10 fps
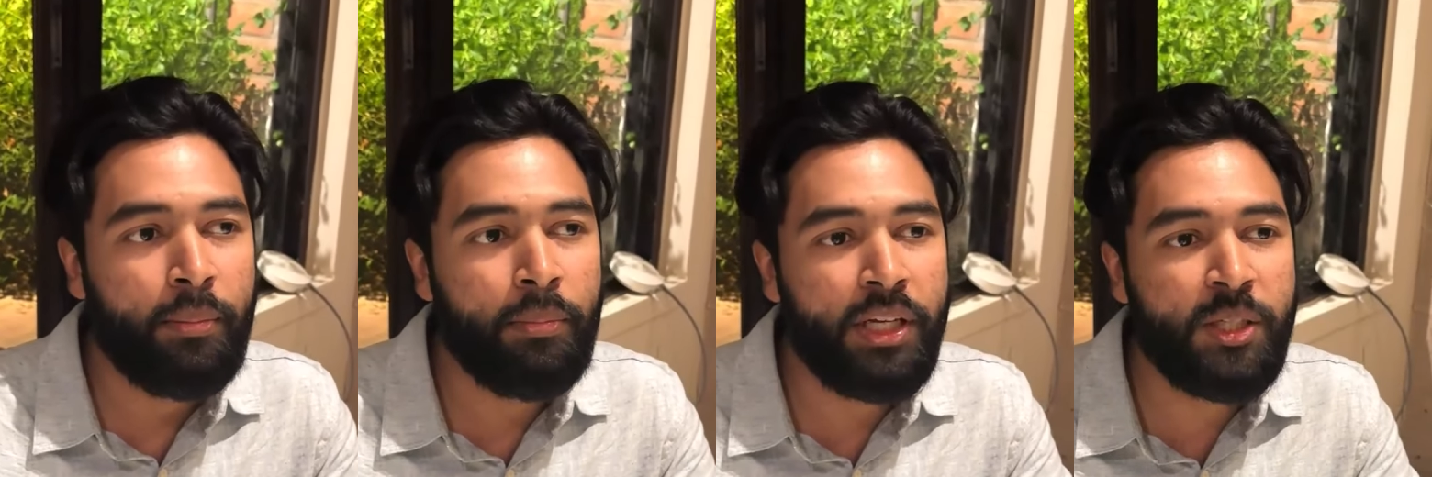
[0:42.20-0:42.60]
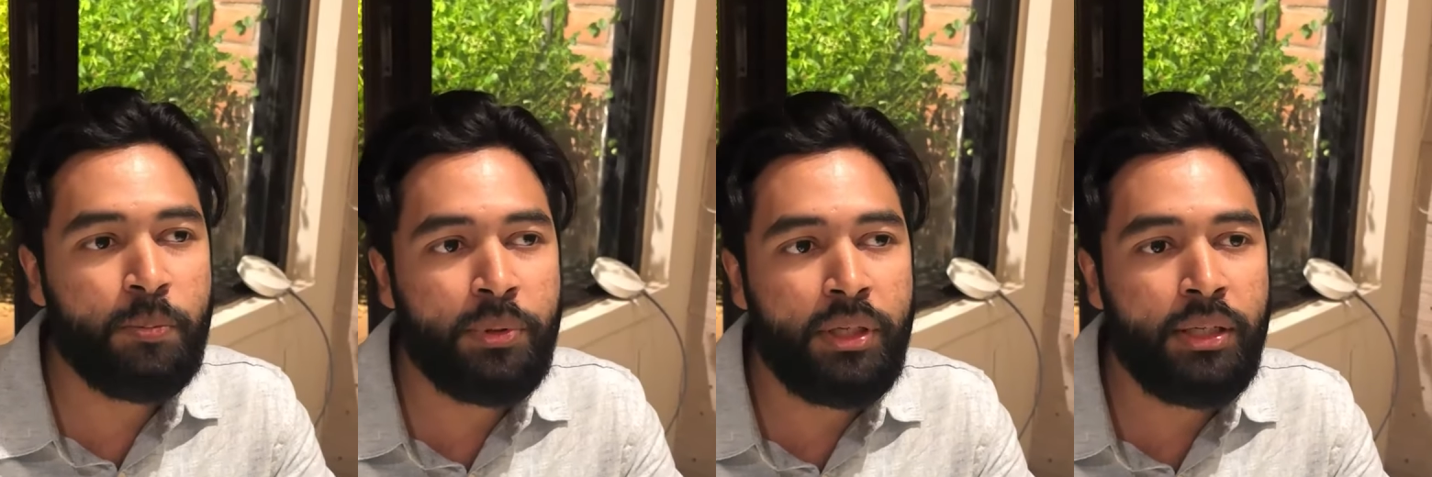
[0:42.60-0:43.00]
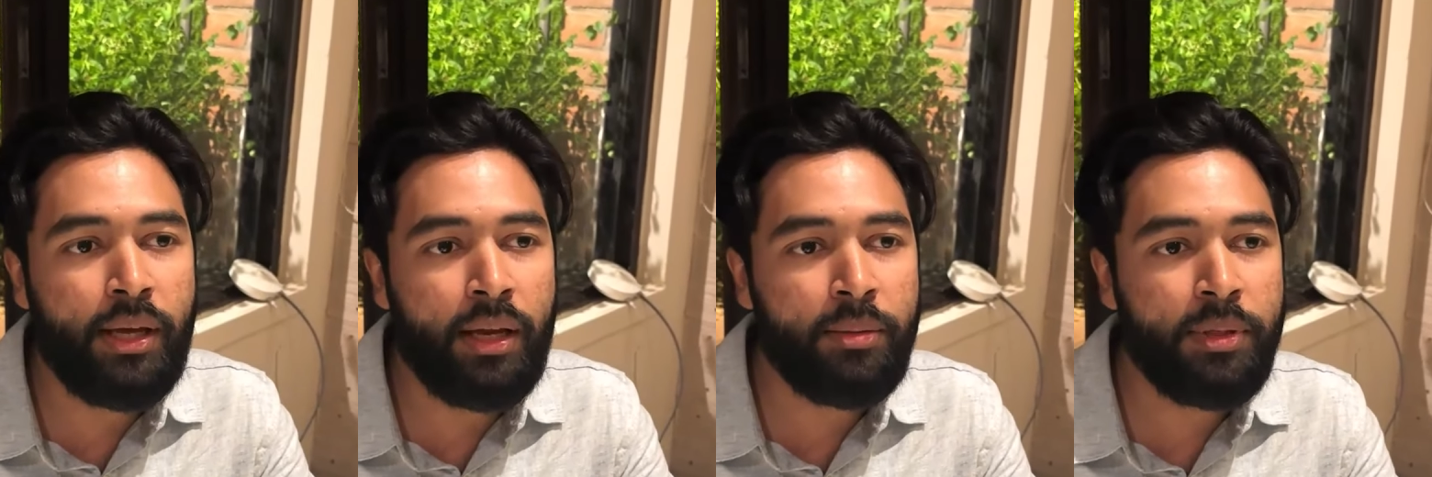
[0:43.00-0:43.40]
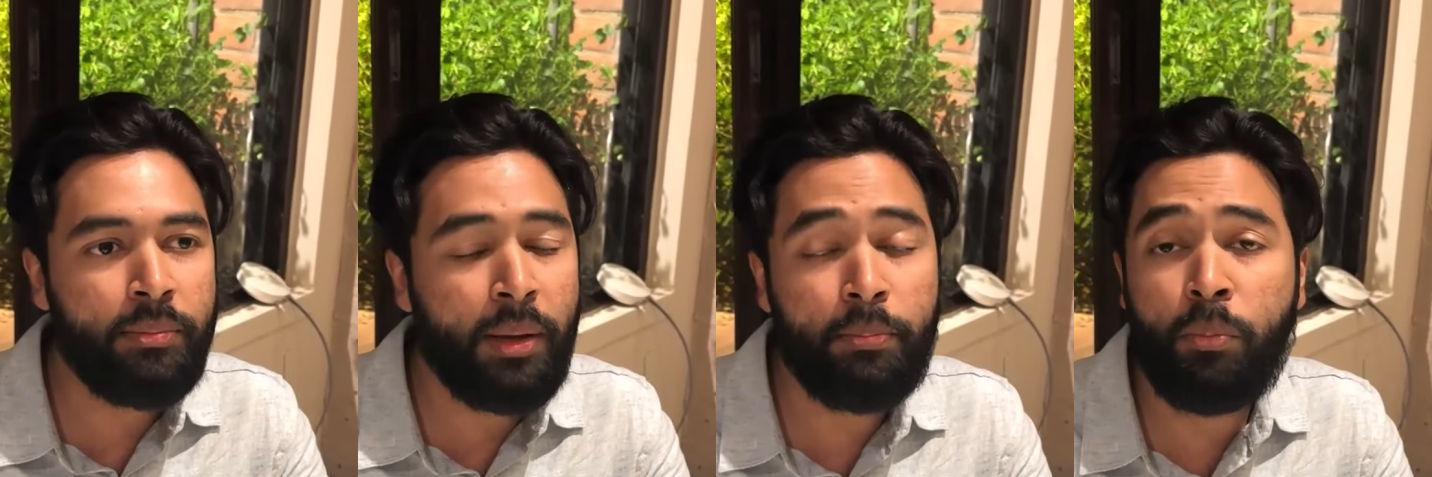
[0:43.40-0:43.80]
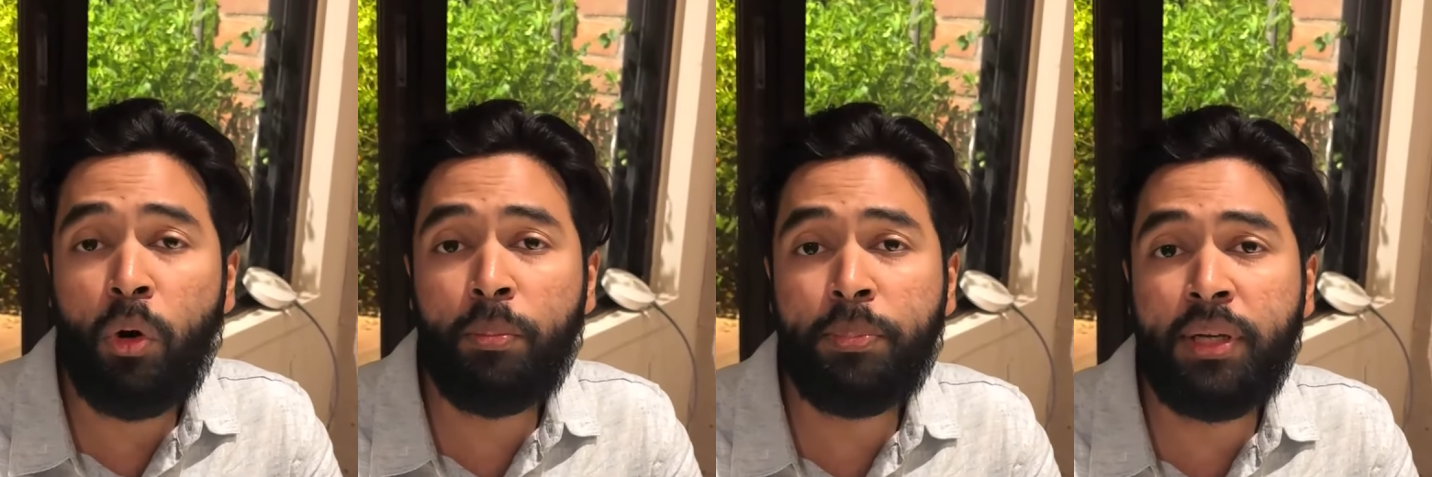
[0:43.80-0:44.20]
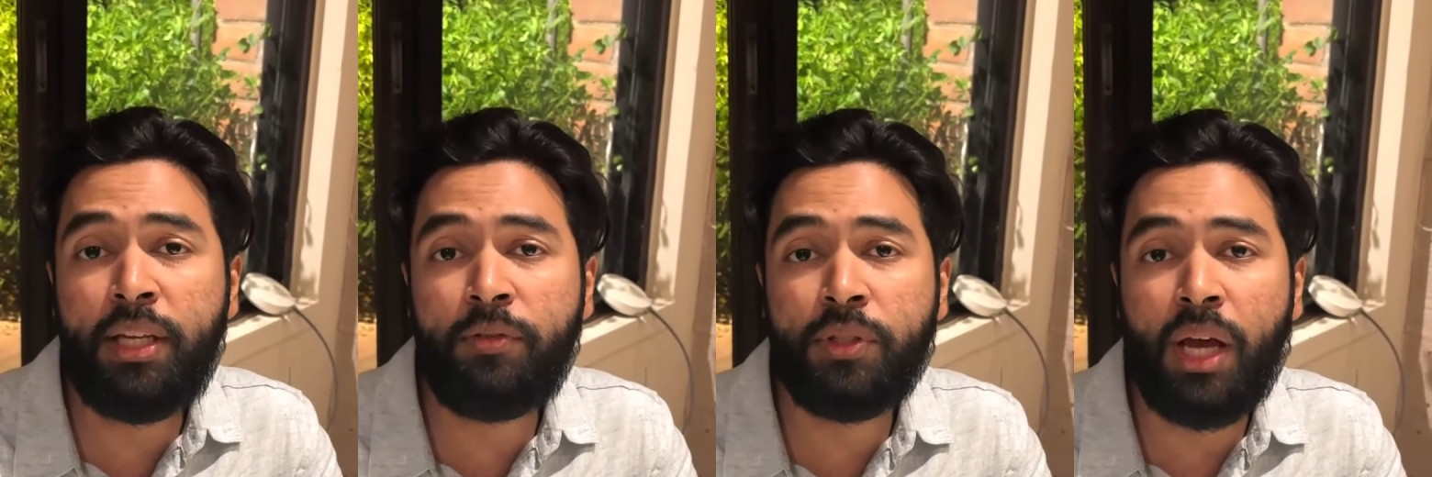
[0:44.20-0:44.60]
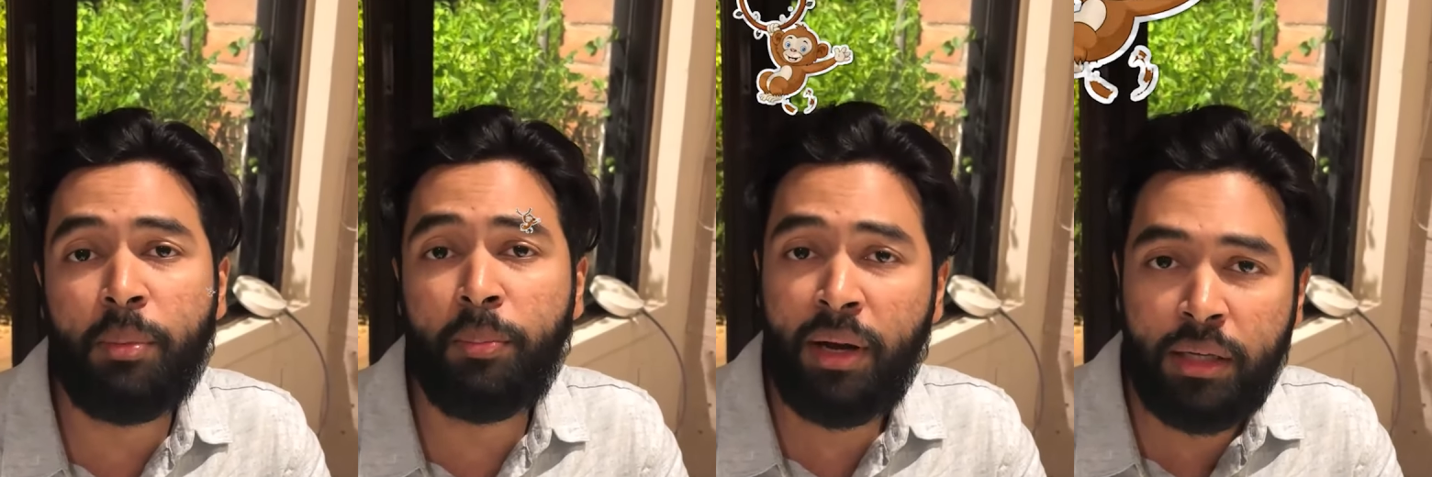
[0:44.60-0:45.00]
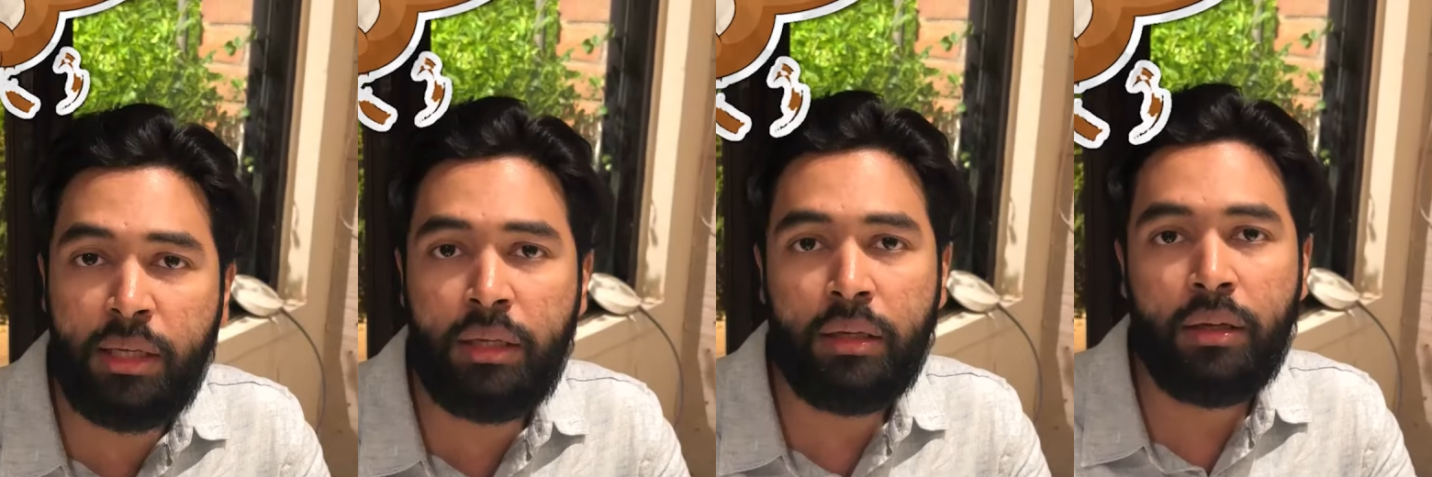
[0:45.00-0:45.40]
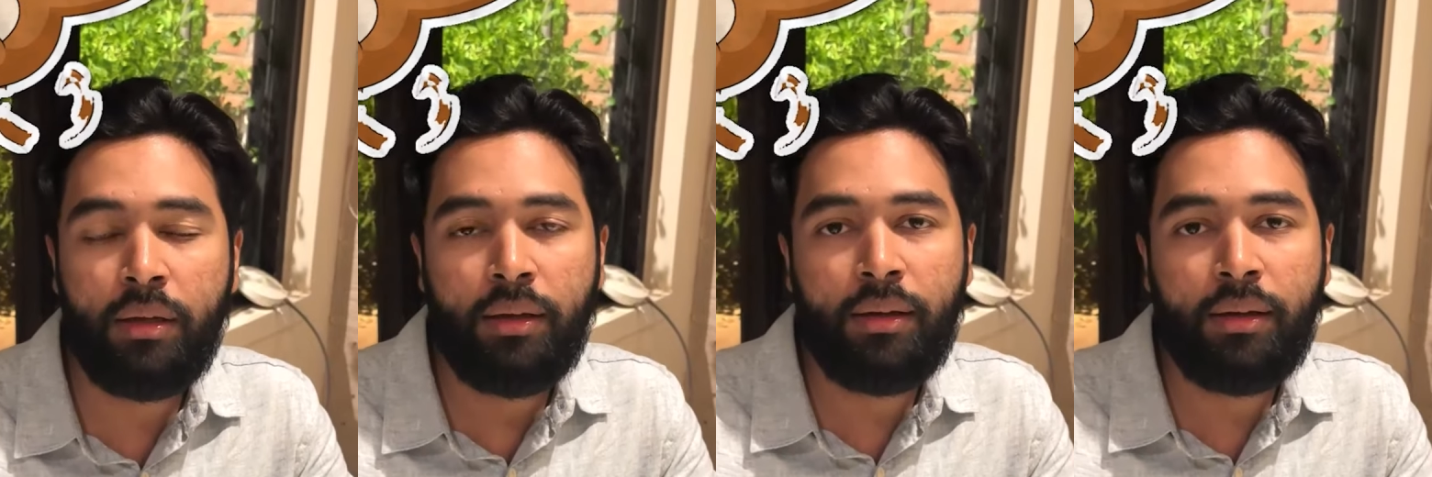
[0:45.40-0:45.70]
My spirit animal, my mom believes I'm a monkey.